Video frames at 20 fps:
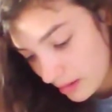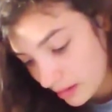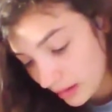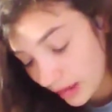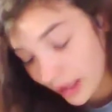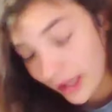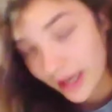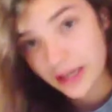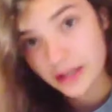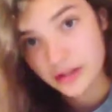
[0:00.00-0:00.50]

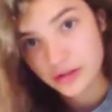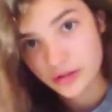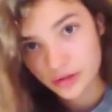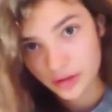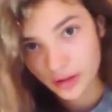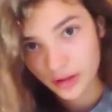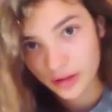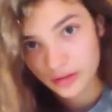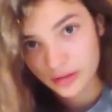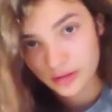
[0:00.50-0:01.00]
Cage
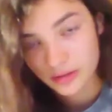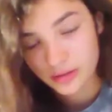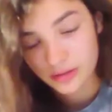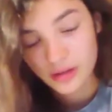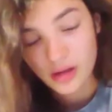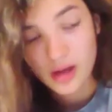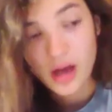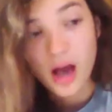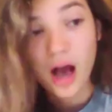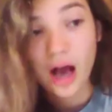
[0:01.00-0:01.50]
sizes.
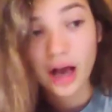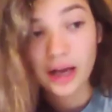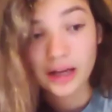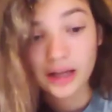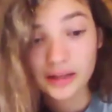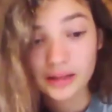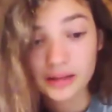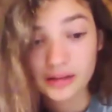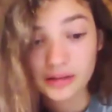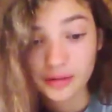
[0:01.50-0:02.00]
I
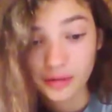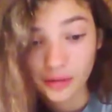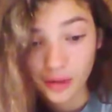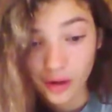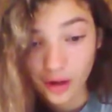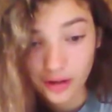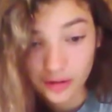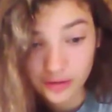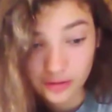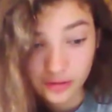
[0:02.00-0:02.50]
get this a
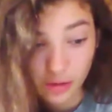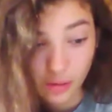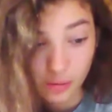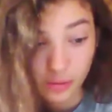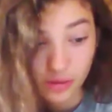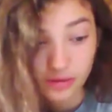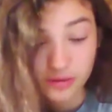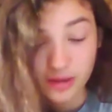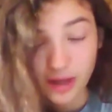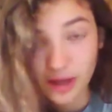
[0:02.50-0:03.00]
lot. So
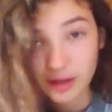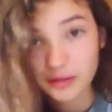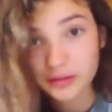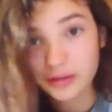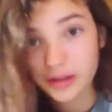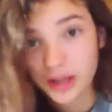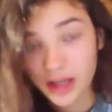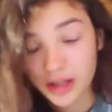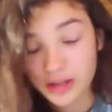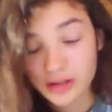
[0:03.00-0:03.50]
the standard
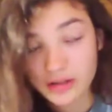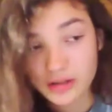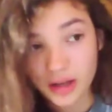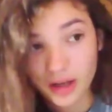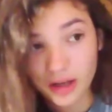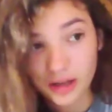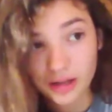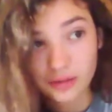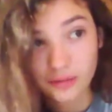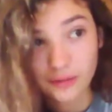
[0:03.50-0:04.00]
cage
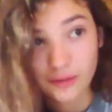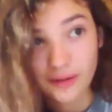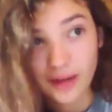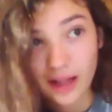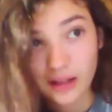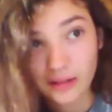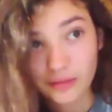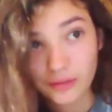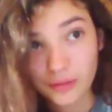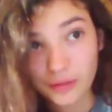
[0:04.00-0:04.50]
size for
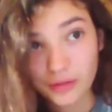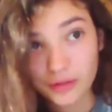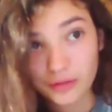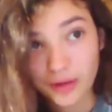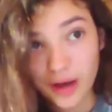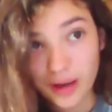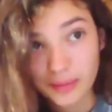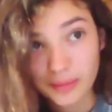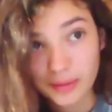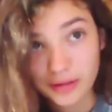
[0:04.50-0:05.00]
California
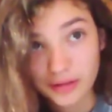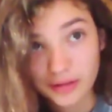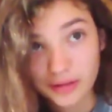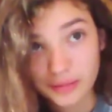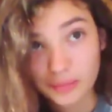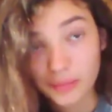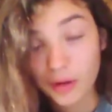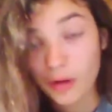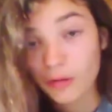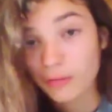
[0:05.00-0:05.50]
rabbits
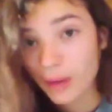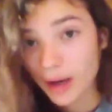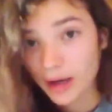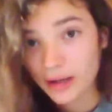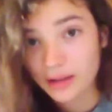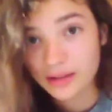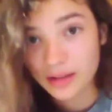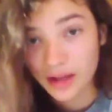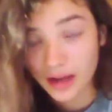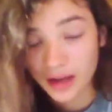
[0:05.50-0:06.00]
of my
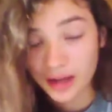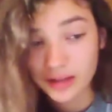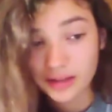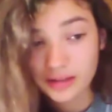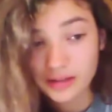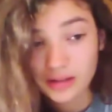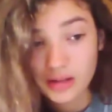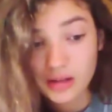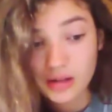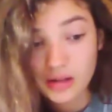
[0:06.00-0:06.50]

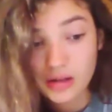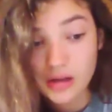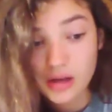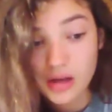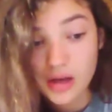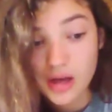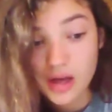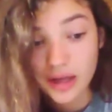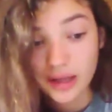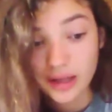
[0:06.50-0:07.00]
size
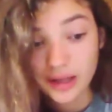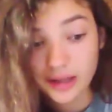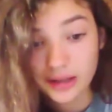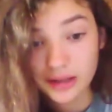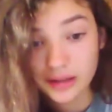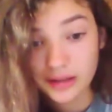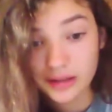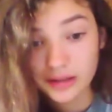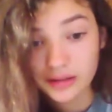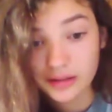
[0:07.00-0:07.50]

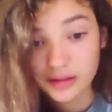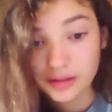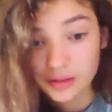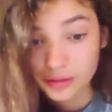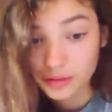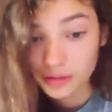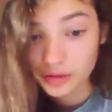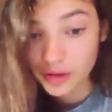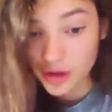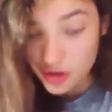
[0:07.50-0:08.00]
is,
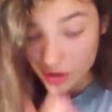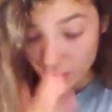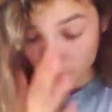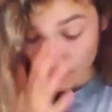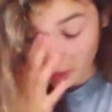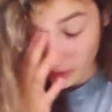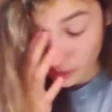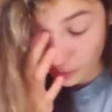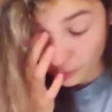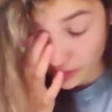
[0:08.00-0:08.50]
judging
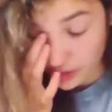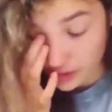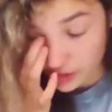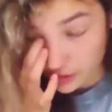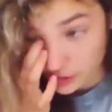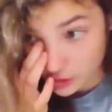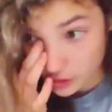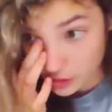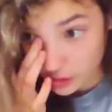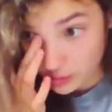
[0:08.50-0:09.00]
by the weight, it
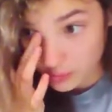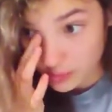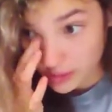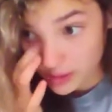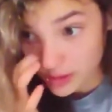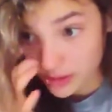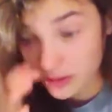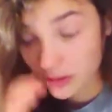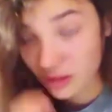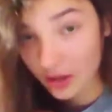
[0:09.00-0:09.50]
should
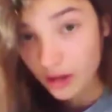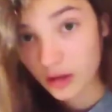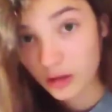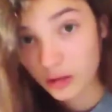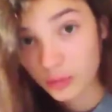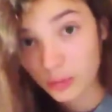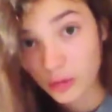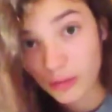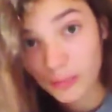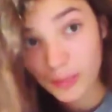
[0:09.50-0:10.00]
be
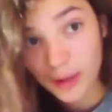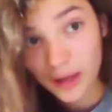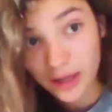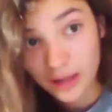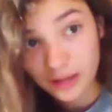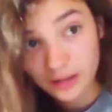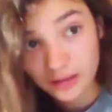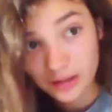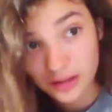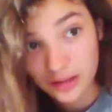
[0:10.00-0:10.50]
12 by
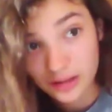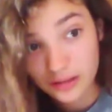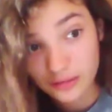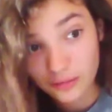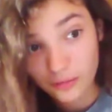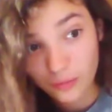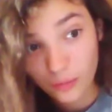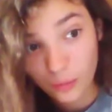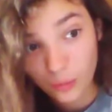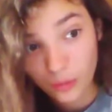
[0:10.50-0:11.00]
18
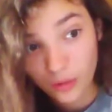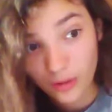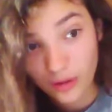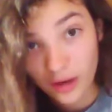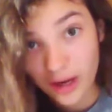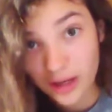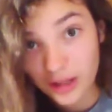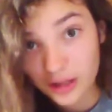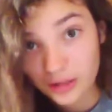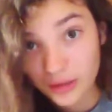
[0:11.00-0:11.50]
for
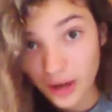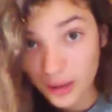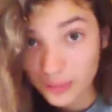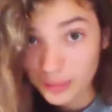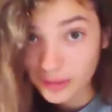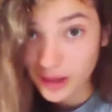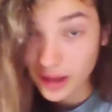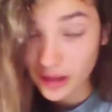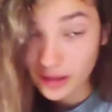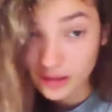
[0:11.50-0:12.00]
any
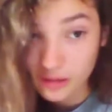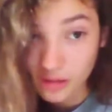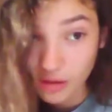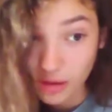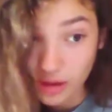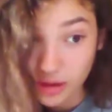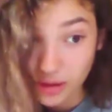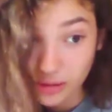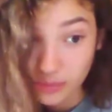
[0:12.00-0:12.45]
rabbit that is not